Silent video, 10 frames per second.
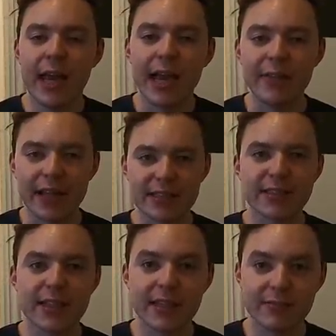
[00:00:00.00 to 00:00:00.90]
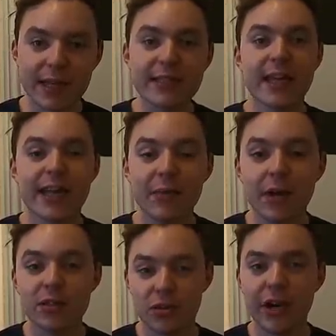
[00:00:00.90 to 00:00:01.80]
And that's exactly
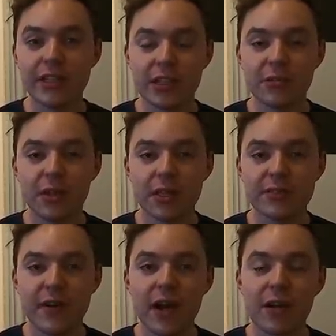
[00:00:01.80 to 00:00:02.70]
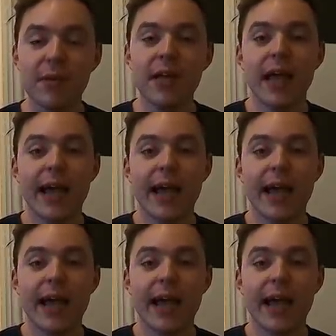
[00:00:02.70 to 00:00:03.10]
what I try to do with Olly's Farm,